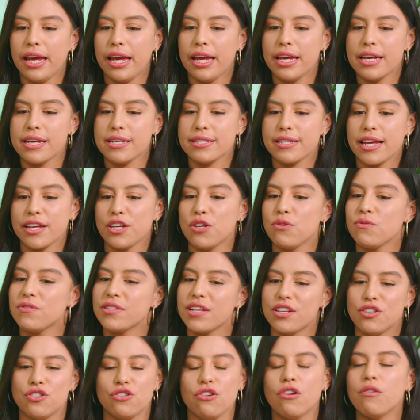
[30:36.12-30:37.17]
is, like you
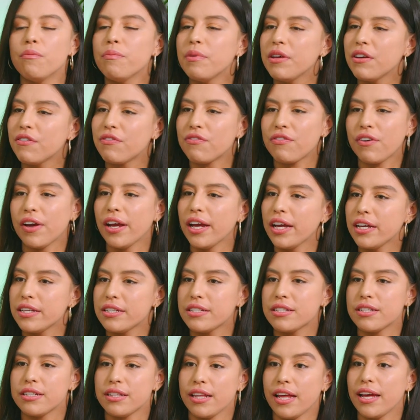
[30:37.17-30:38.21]
said, don't be afraid
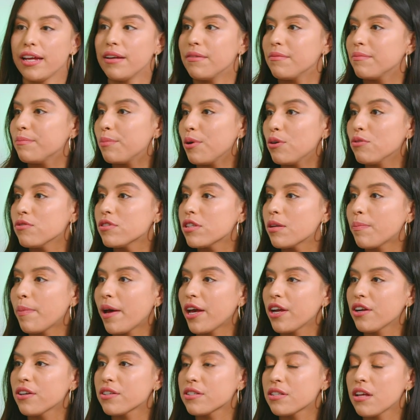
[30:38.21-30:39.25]
to like boast
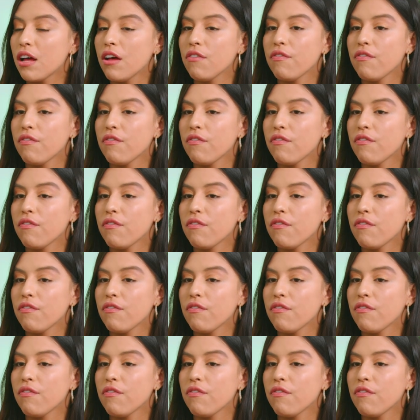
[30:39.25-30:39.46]
about yourself